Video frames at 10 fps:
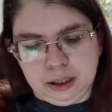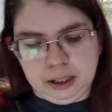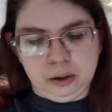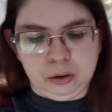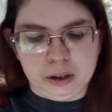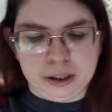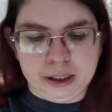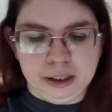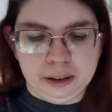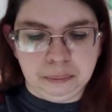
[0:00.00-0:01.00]
In order,
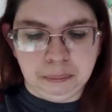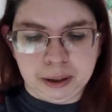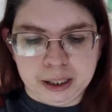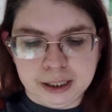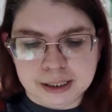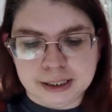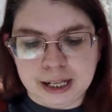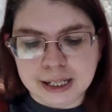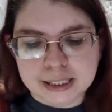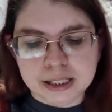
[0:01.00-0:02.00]
because
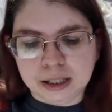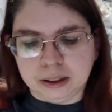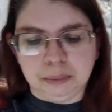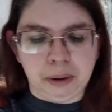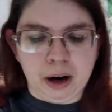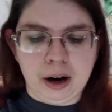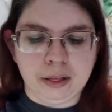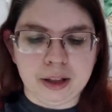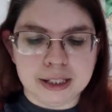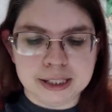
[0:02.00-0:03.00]
that's the part
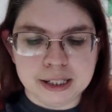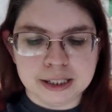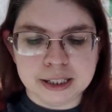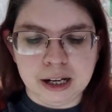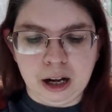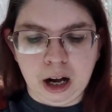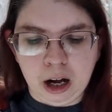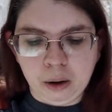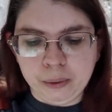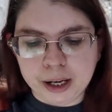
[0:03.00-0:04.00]
that seems to
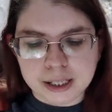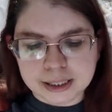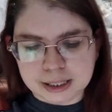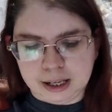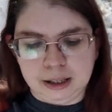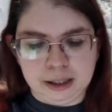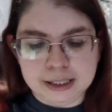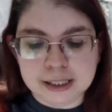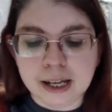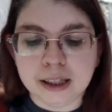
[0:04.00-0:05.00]
always,
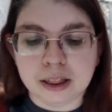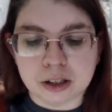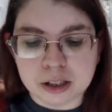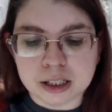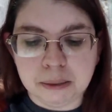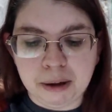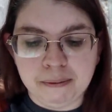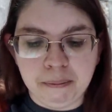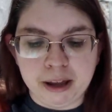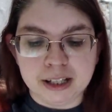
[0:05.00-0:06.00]
this is like the third time
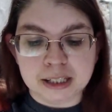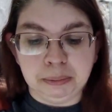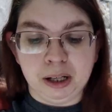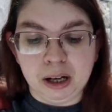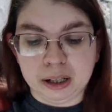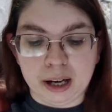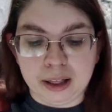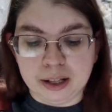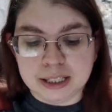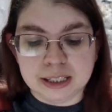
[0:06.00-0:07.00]
I've made this block,
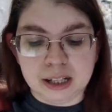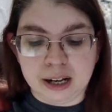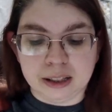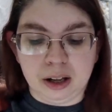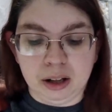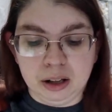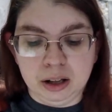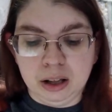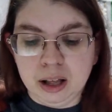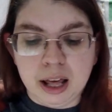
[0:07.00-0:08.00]
and this is like the
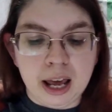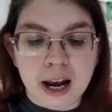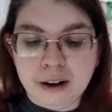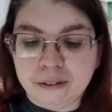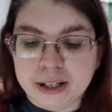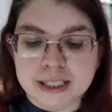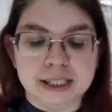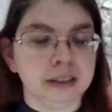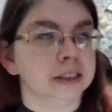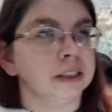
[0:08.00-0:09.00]
every
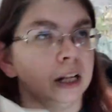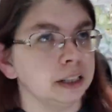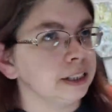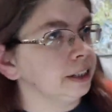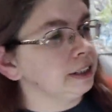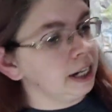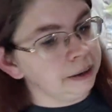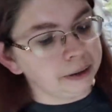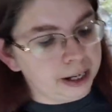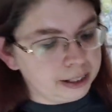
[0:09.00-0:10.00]
single solitary
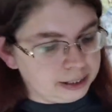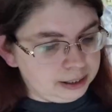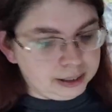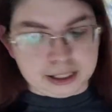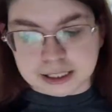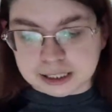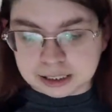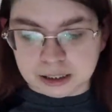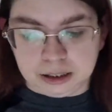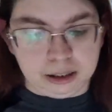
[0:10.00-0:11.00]
time, guys. This is,
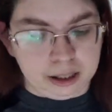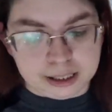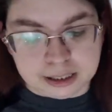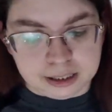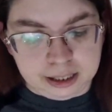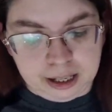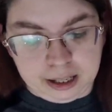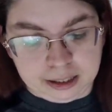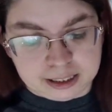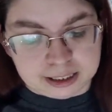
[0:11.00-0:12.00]

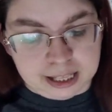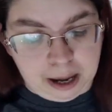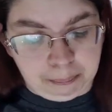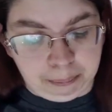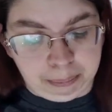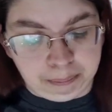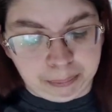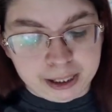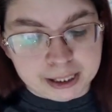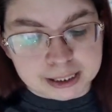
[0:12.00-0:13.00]
it's that
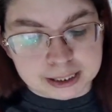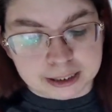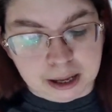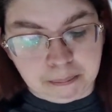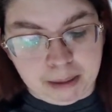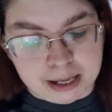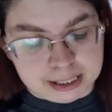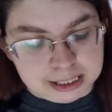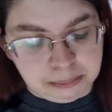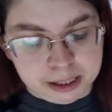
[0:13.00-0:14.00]
piece that
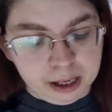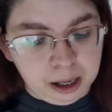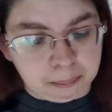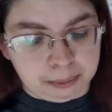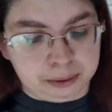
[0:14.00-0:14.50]
messes me up.